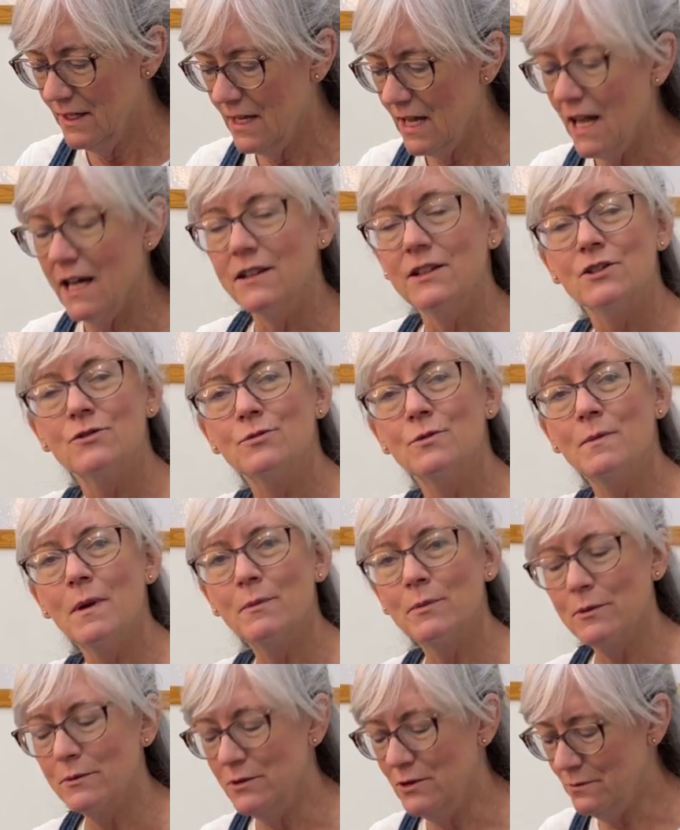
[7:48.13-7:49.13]
And just
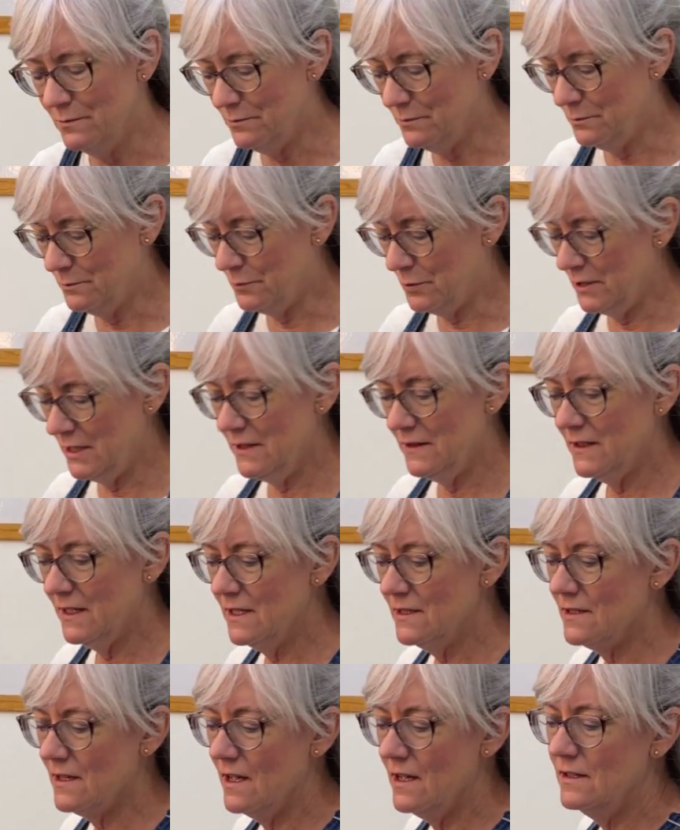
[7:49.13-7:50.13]
remember, when you're putting
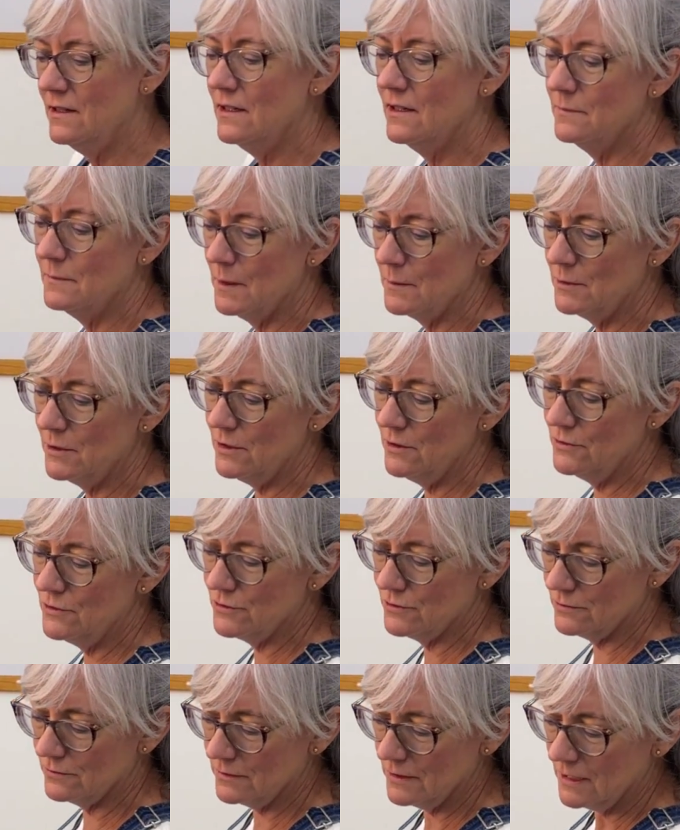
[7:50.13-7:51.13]
things on, remember to use
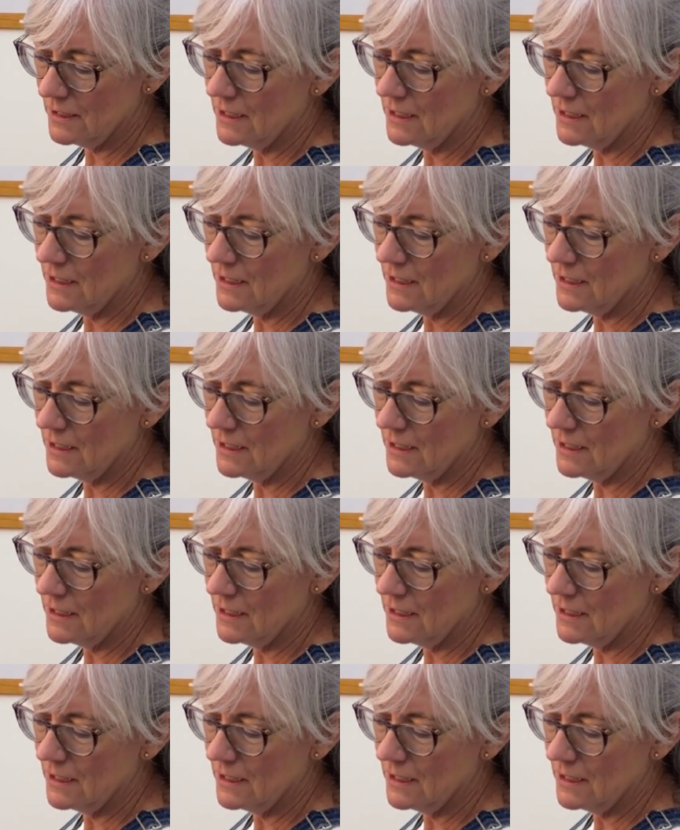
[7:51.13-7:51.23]
your